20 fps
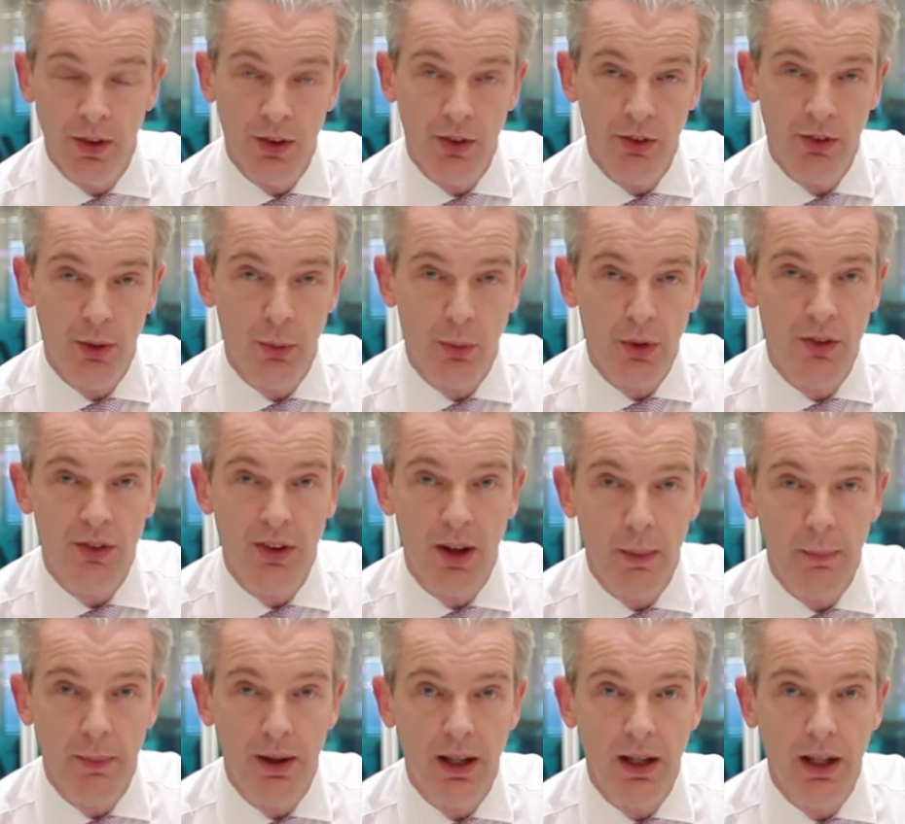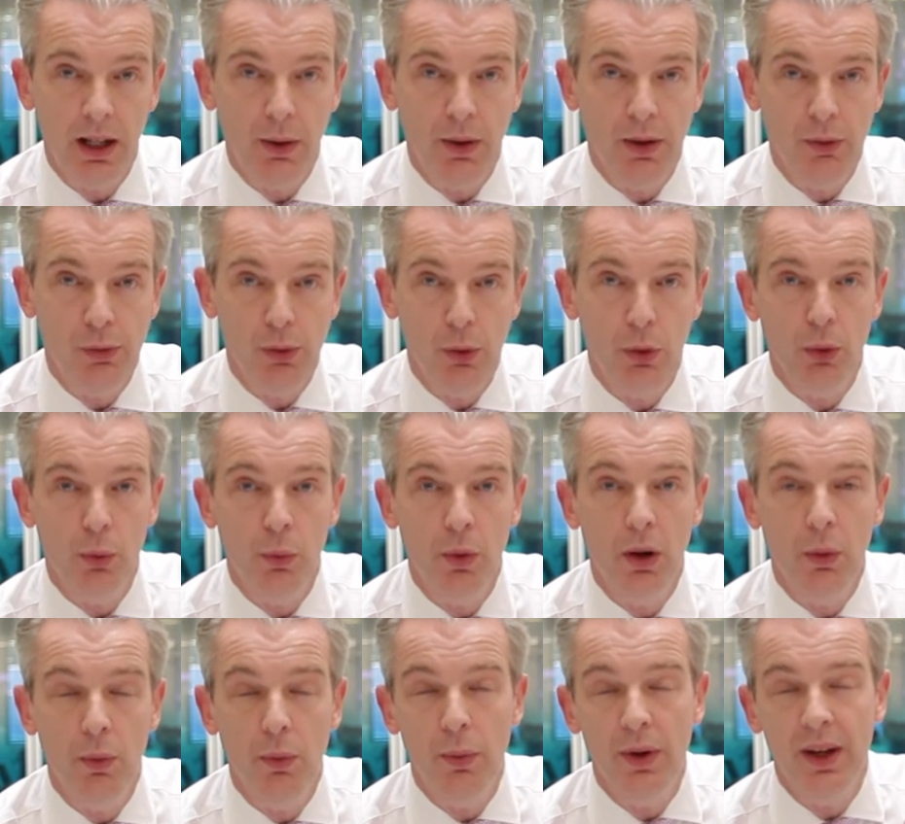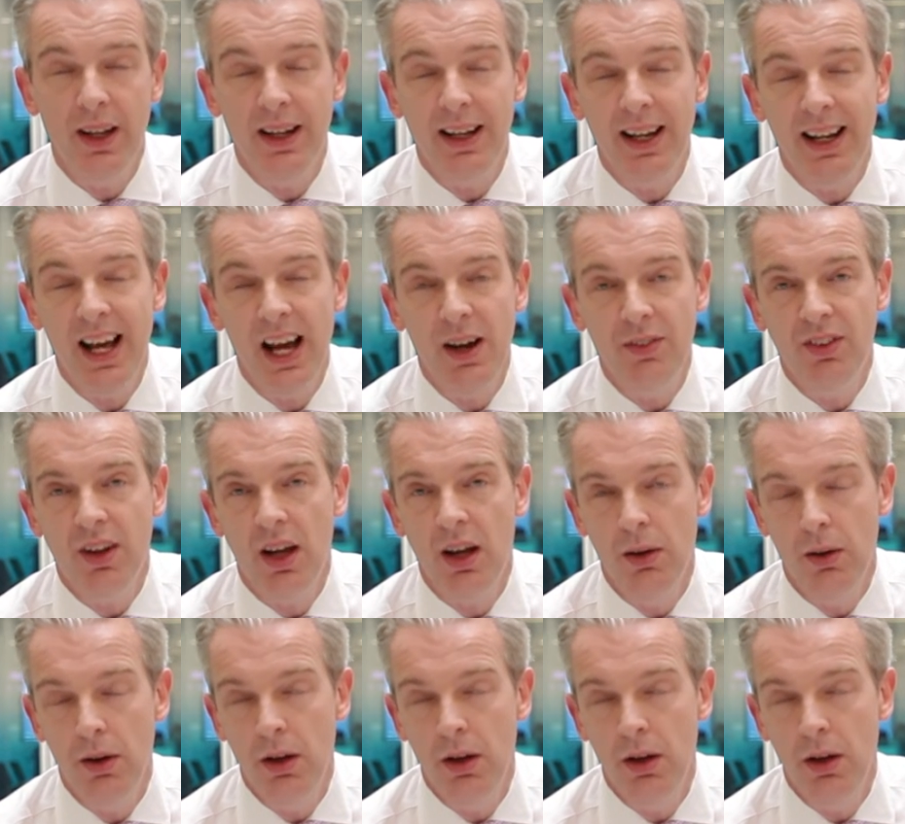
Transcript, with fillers: So, what does that mean going forward? Well, we're going to have to